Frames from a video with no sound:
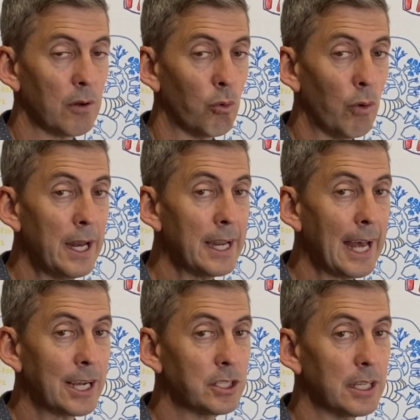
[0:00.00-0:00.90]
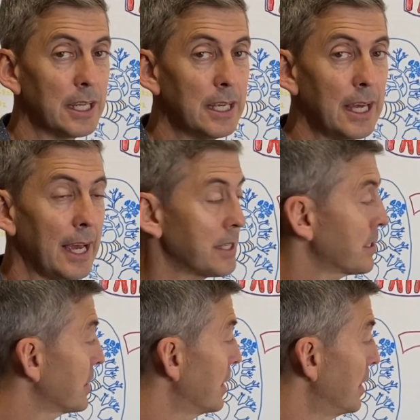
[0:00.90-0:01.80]
when it actually
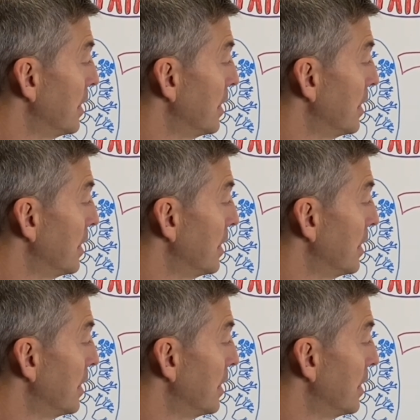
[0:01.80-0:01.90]
gets